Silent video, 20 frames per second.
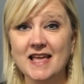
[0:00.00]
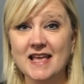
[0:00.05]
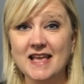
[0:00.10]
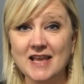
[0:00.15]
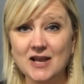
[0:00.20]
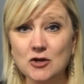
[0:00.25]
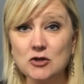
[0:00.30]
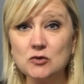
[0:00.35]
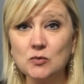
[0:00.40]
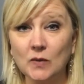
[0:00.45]

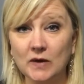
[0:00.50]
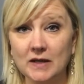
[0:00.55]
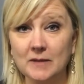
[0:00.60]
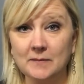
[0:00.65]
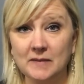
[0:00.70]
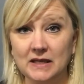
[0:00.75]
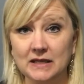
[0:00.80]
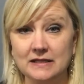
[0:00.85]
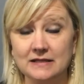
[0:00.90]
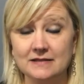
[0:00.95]
Here's what it
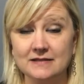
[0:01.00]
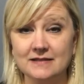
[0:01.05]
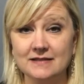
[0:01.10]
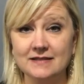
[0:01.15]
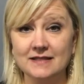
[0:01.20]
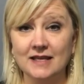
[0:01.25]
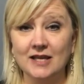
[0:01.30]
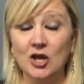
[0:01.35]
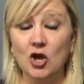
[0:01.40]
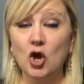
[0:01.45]
means.
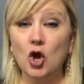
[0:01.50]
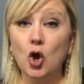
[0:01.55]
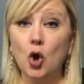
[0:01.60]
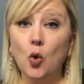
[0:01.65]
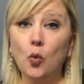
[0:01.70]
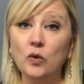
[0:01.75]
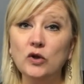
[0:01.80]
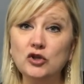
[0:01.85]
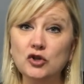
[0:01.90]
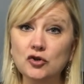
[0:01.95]

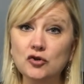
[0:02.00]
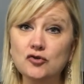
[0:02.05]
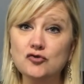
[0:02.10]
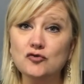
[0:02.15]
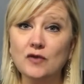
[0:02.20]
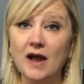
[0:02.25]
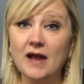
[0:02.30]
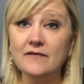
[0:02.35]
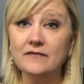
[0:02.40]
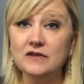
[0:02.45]
When you're
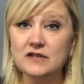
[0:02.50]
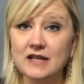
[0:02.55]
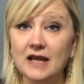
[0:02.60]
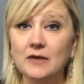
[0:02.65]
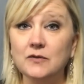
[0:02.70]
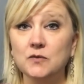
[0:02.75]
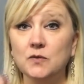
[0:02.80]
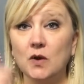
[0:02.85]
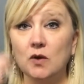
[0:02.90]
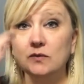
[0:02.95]
driving
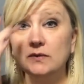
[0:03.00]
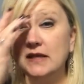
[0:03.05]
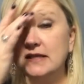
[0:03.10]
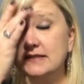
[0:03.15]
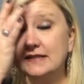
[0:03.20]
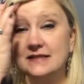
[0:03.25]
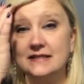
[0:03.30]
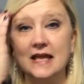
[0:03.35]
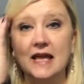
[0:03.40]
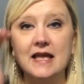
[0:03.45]
down the road,
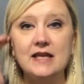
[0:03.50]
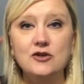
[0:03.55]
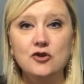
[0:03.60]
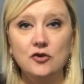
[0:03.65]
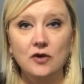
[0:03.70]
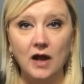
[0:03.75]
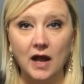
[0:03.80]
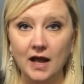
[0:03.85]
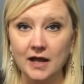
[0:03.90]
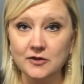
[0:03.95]
let's say
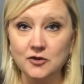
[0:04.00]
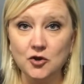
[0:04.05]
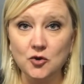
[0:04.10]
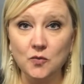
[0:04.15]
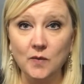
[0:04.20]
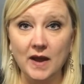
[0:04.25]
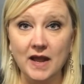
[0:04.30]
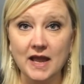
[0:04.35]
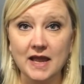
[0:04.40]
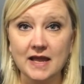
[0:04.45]
you're on your
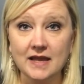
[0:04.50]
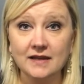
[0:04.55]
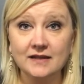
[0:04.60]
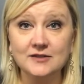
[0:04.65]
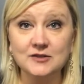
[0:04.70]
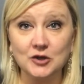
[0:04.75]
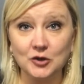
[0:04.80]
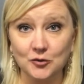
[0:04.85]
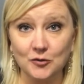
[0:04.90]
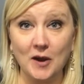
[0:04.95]
way
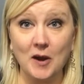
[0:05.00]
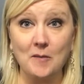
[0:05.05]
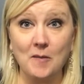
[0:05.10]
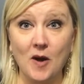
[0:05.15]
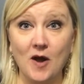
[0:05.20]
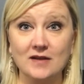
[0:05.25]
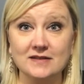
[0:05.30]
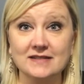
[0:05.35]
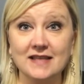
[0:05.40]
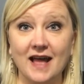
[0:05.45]
to
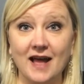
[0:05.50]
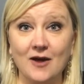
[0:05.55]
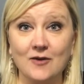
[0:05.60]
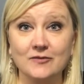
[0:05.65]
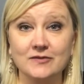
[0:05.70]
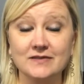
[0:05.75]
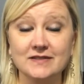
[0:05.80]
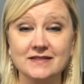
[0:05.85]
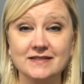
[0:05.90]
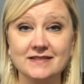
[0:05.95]
grandma's
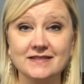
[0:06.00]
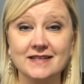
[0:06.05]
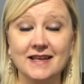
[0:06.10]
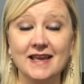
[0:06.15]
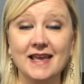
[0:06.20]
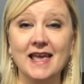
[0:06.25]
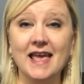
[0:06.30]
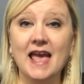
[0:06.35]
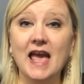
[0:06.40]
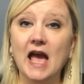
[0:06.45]
house
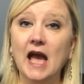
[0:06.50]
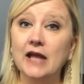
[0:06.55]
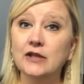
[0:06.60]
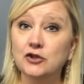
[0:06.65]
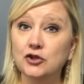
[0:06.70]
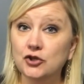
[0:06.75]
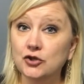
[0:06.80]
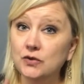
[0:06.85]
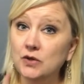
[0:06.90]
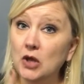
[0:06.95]

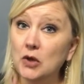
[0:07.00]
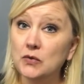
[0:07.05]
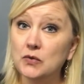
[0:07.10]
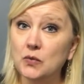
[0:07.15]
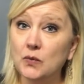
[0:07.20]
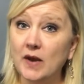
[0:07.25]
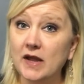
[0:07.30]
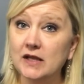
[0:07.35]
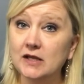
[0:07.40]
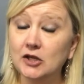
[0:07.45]
and you know the
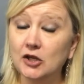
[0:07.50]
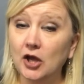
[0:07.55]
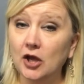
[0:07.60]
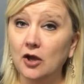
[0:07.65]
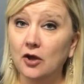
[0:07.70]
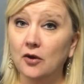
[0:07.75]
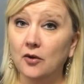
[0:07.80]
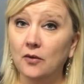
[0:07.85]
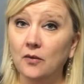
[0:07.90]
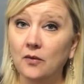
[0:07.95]
way to
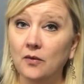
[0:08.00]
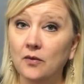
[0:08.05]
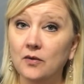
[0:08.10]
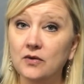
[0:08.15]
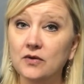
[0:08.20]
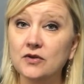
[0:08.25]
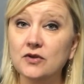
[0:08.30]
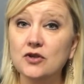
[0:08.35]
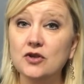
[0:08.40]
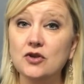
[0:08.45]
go.
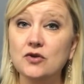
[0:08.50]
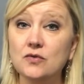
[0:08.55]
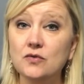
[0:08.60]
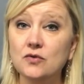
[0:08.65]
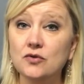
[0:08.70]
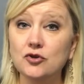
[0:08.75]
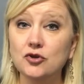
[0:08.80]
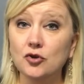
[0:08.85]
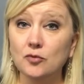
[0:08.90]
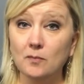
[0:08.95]

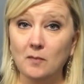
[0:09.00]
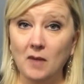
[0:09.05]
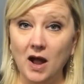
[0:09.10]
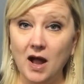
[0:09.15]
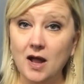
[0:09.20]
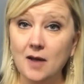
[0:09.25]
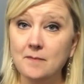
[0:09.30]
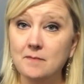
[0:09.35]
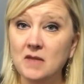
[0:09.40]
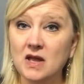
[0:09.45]
You, your
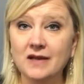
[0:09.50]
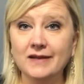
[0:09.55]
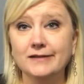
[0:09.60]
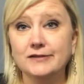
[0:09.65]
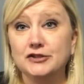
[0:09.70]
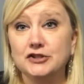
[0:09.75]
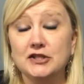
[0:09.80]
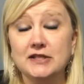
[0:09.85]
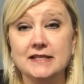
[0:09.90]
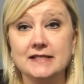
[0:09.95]
mom,
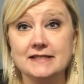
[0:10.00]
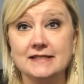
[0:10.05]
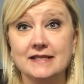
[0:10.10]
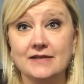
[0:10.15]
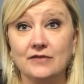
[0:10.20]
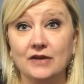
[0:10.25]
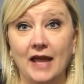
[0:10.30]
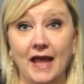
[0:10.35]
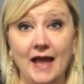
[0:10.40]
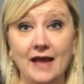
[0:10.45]
she doesn't
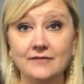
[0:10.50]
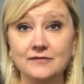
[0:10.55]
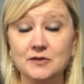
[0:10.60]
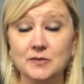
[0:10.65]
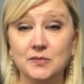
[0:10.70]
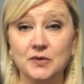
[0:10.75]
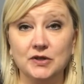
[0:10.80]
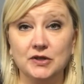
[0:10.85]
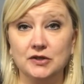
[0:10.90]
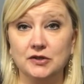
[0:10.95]
even have to
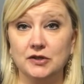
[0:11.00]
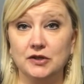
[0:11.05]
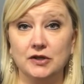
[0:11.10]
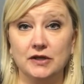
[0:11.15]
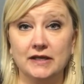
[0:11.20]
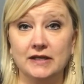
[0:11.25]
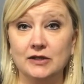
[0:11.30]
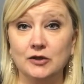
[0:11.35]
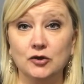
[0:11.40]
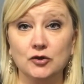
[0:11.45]
put in her,
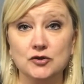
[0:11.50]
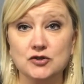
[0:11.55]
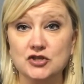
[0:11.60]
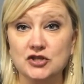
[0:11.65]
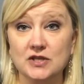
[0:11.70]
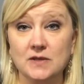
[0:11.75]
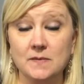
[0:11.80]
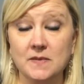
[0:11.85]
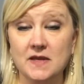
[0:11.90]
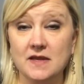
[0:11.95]
in her
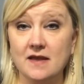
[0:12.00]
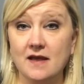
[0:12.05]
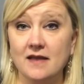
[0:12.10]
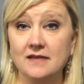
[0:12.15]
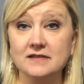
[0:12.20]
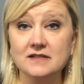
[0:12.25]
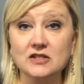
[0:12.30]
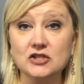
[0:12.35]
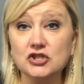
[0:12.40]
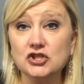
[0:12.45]

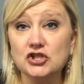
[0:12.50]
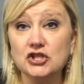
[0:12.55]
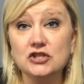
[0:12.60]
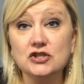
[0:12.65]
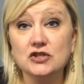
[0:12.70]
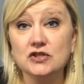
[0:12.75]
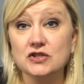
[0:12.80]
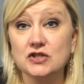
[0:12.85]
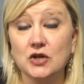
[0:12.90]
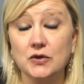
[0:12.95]
GPS. She
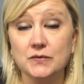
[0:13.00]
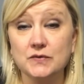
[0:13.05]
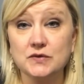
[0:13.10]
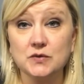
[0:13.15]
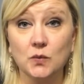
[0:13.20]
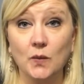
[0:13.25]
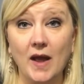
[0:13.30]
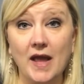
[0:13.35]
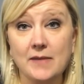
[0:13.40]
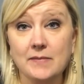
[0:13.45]
just knows
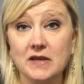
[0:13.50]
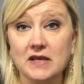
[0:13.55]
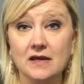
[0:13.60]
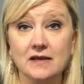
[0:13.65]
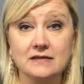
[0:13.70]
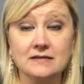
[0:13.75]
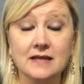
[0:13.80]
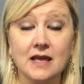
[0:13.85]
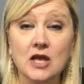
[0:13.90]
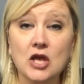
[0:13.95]
the way
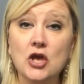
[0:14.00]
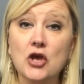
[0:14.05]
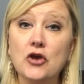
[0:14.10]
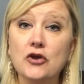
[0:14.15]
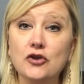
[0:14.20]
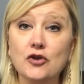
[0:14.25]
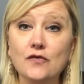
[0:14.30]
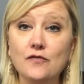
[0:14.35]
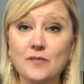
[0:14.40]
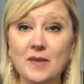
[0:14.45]
because
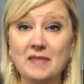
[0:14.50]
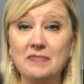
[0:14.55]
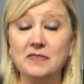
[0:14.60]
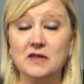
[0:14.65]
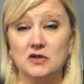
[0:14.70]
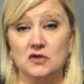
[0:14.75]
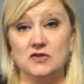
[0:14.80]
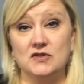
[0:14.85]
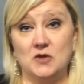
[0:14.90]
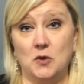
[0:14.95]
you've been
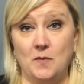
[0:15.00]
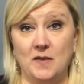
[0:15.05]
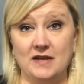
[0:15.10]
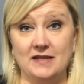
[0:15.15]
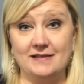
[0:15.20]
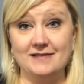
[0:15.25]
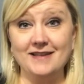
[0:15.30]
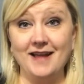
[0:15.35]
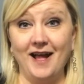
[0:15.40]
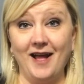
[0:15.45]
there so
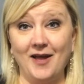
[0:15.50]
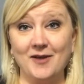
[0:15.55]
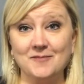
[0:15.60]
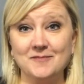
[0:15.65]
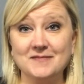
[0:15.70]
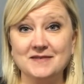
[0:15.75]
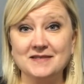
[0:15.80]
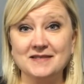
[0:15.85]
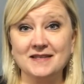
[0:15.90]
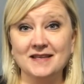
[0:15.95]
many
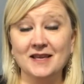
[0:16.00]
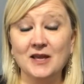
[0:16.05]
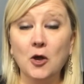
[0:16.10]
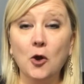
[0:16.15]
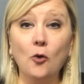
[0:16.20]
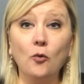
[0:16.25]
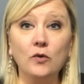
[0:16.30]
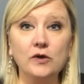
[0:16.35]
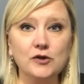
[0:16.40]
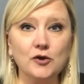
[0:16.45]
times.
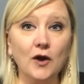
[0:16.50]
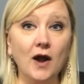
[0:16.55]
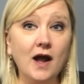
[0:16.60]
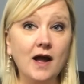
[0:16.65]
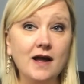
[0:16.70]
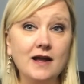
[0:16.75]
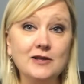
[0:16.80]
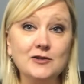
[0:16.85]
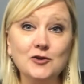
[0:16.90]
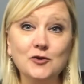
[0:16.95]
Well, you're
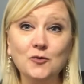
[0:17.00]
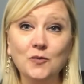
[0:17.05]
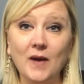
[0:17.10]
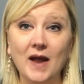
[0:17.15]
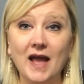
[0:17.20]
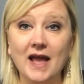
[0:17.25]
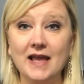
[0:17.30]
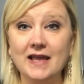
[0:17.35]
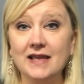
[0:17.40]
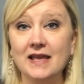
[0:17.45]
on your
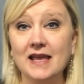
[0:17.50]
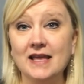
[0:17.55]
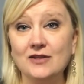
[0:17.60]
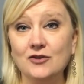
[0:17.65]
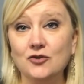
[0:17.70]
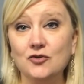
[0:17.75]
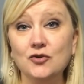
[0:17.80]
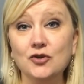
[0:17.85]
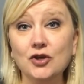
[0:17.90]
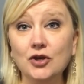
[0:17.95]
way and
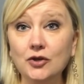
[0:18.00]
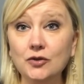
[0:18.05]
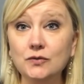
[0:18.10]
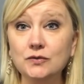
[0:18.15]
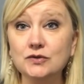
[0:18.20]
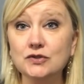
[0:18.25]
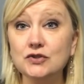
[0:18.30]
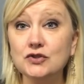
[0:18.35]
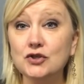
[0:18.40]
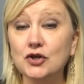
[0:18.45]
you go
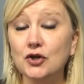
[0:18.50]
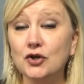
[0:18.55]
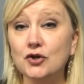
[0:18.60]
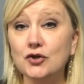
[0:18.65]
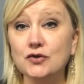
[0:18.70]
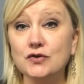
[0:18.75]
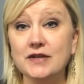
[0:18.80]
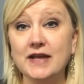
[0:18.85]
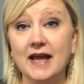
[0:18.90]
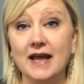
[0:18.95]
to
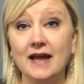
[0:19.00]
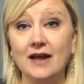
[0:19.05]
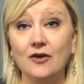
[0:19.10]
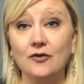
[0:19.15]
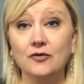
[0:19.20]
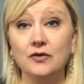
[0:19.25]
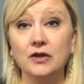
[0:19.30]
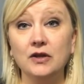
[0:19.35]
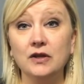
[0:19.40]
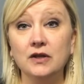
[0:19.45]
turn
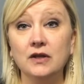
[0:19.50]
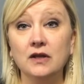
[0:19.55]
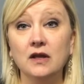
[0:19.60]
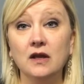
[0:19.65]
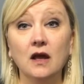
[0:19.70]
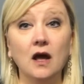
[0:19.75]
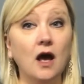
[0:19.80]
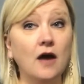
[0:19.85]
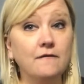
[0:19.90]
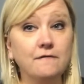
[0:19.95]
down
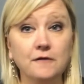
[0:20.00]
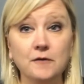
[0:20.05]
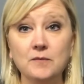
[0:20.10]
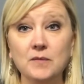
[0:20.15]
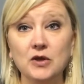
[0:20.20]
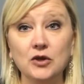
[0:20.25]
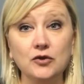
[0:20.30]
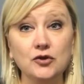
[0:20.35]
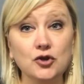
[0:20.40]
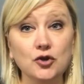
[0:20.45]
a
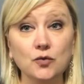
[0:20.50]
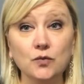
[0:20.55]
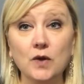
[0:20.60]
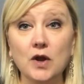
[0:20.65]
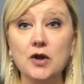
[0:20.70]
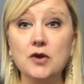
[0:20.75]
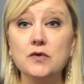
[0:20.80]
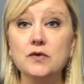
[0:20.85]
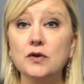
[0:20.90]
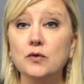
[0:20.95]
familiar
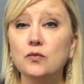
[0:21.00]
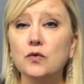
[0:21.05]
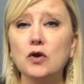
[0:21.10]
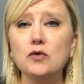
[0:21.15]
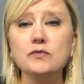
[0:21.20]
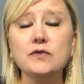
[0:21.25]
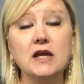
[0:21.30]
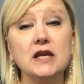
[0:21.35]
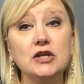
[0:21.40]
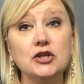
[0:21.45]
road, a
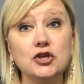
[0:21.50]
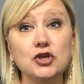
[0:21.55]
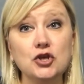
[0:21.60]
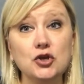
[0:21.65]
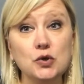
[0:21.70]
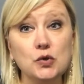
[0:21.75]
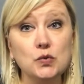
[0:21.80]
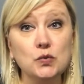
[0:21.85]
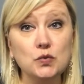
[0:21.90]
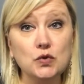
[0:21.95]
road that
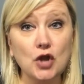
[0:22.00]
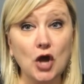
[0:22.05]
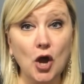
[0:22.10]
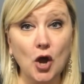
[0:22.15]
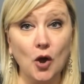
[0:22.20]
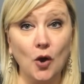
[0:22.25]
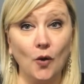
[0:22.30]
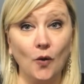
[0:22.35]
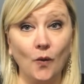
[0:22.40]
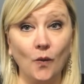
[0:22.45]
you
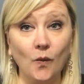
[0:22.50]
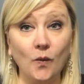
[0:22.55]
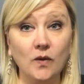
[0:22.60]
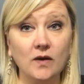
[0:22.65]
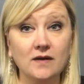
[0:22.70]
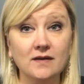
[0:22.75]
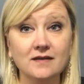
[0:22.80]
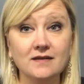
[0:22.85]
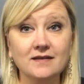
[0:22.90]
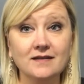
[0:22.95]
know
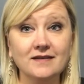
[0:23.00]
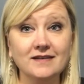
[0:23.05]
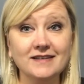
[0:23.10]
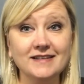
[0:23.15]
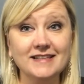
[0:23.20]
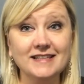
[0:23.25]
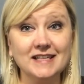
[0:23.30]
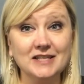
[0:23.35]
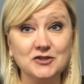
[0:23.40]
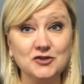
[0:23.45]

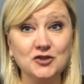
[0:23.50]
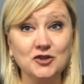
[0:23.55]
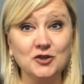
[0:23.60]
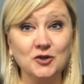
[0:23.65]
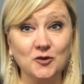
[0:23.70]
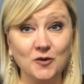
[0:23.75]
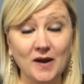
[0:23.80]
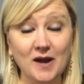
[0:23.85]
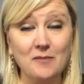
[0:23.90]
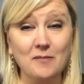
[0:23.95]
gets you to
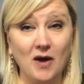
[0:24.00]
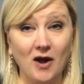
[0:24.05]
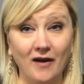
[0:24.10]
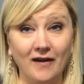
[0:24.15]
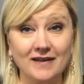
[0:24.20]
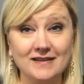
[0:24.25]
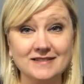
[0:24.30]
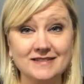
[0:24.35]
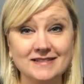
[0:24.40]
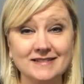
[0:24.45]

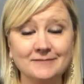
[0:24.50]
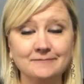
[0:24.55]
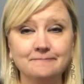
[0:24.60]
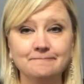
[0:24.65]
grandma's,